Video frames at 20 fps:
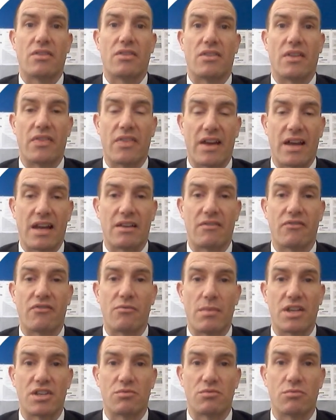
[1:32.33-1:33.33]
then that
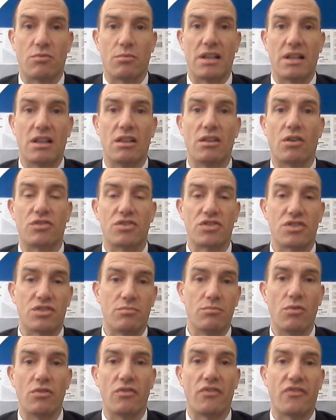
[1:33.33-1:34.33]
information will be lodged
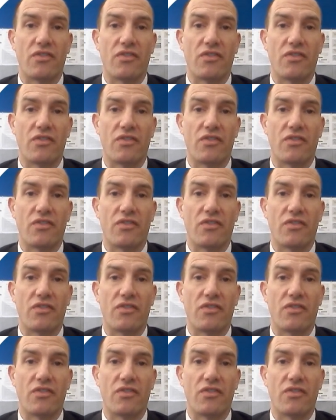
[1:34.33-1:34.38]
more